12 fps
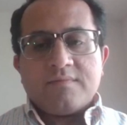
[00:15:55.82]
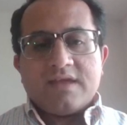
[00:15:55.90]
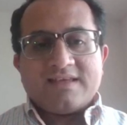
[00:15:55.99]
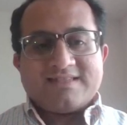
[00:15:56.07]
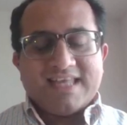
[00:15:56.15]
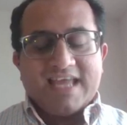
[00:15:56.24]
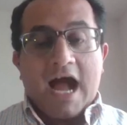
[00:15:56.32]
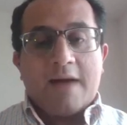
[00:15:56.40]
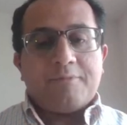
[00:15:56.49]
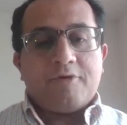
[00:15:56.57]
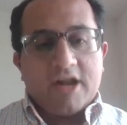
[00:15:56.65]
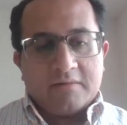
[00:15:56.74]
is the
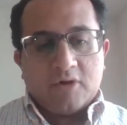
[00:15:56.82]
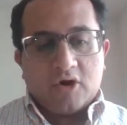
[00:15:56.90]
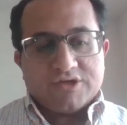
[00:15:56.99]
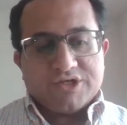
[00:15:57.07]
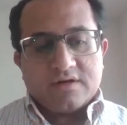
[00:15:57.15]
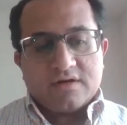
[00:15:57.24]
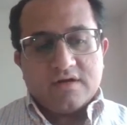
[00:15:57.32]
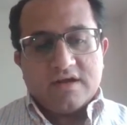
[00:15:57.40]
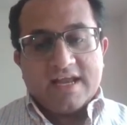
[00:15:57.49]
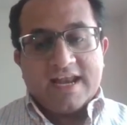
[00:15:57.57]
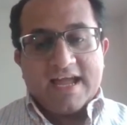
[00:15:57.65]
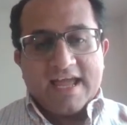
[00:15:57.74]
operating margin.
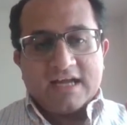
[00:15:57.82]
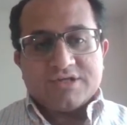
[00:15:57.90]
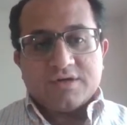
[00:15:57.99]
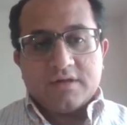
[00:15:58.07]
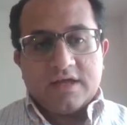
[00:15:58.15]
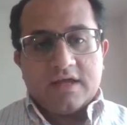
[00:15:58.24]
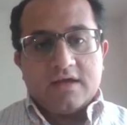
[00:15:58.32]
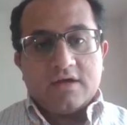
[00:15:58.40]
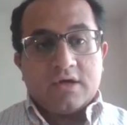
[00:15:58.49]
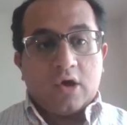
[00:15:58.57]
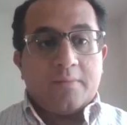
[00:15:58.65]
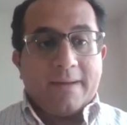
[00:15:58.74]
And I actually
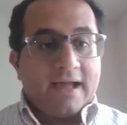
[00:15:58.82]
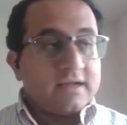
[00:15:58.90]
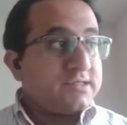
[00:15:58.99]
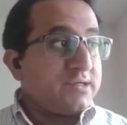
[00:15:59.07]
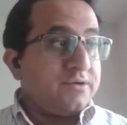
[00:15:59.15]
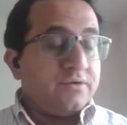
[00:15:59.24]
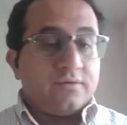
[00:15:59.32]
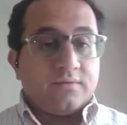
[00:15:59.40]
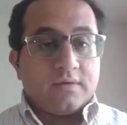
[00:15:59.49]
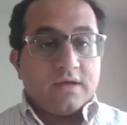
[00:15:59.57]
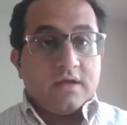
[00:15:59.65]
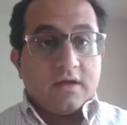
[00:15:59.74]
go back to
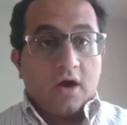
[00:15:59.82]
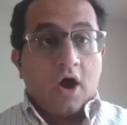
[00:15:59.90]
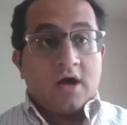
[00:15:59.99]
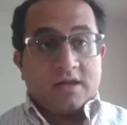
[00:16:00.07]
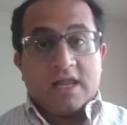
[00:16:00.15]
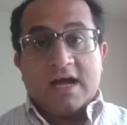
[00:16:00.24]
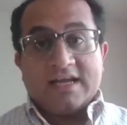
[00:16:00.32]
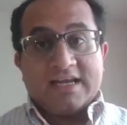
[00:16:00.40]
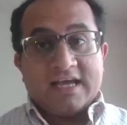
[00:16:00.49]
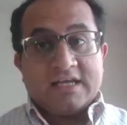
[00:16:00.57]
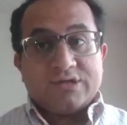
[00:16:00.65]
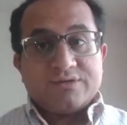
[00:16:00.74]
online
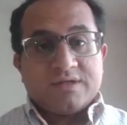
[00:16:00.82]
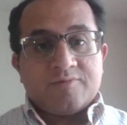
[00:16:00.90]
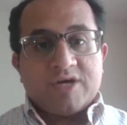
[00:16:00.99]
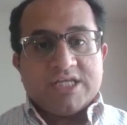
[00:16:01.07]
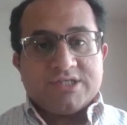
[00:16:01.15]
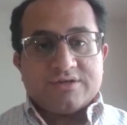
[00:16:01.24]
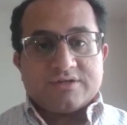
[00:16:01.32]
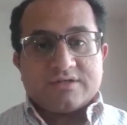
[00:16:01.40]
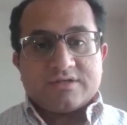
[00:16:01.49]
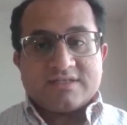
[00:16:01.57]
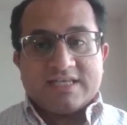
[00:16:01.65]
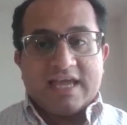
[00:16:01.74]
and do research
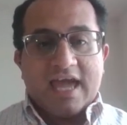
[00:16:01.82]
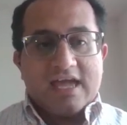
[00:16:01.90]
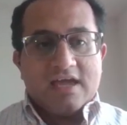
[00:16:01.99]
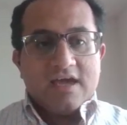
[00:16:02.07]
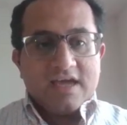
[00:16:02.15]
to see, hey,